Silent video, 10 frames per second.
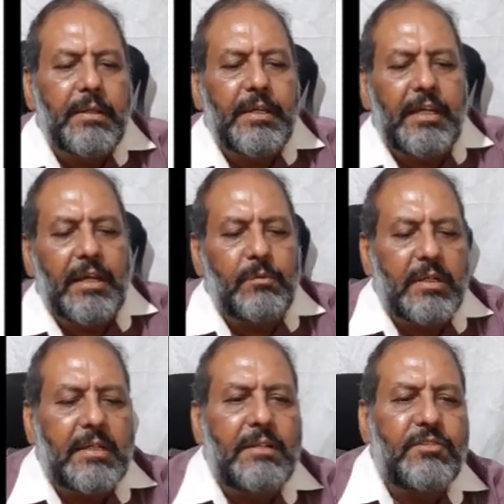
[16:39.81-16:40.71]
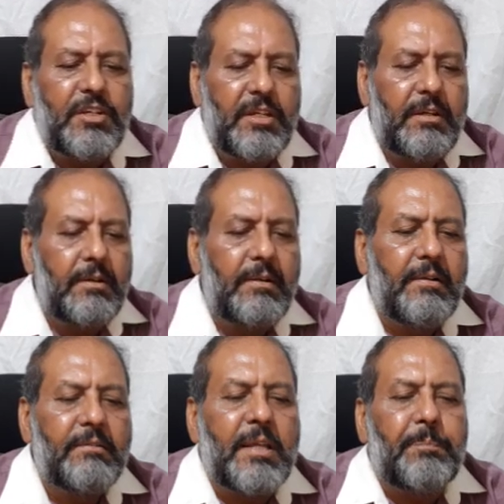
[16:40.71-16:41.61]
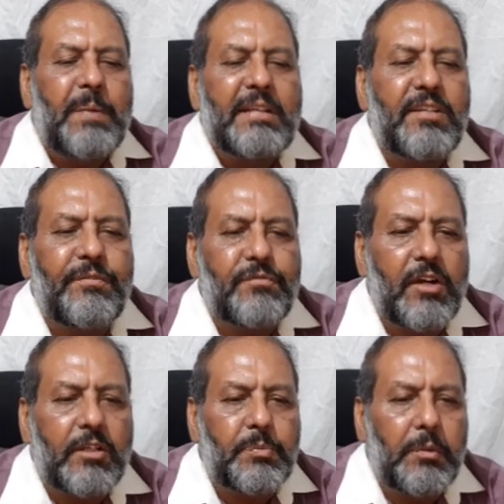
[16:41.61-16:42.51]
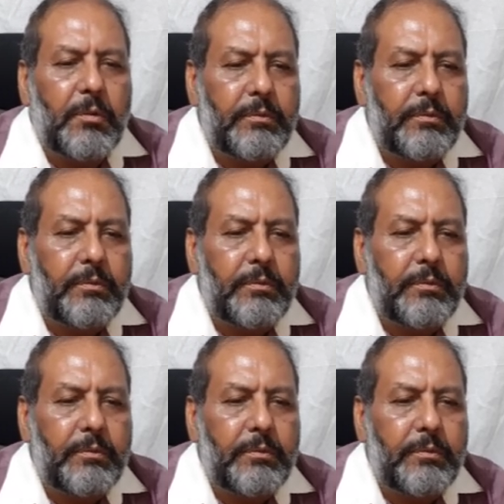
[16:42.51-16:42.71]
Here one can see the passive transport.